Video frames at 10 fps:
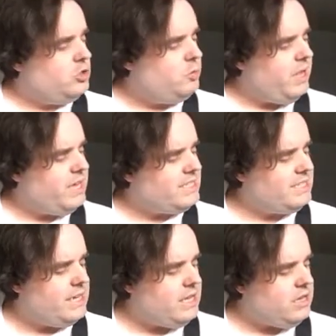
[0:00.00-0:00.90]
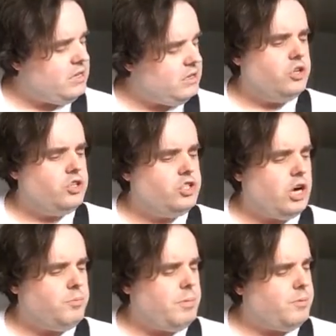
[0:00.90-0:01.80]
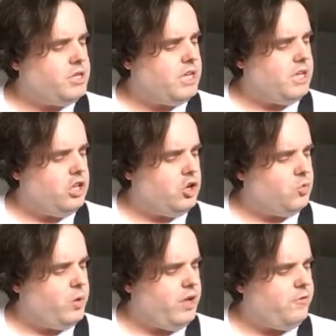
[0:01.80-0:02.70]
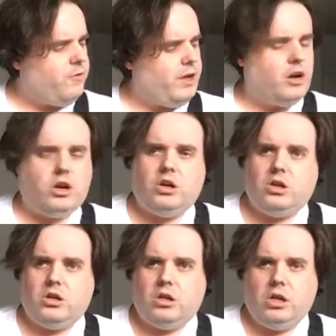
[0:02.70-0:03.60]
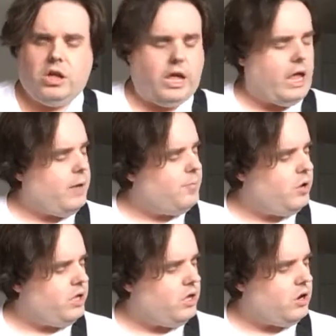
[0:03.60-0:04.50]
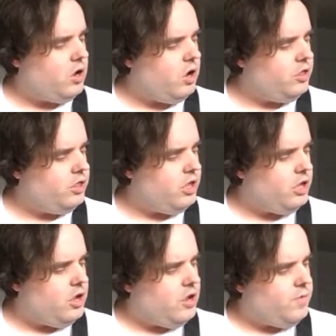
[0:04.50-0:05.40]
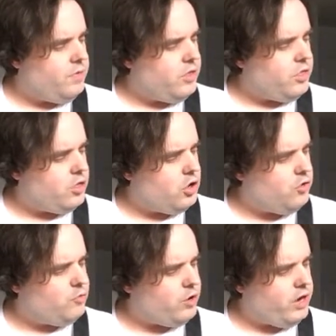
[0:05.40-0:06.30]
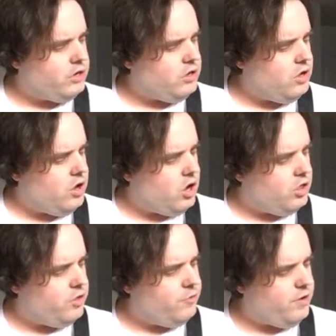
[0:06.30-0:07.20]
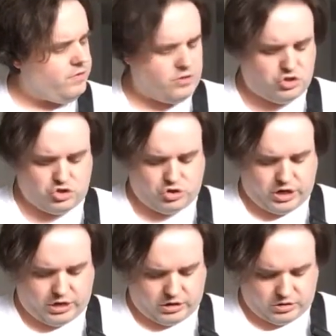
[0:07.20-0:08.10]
play a C, you start by taking your ring finger and putting it on the 3rd fret on the 5th string.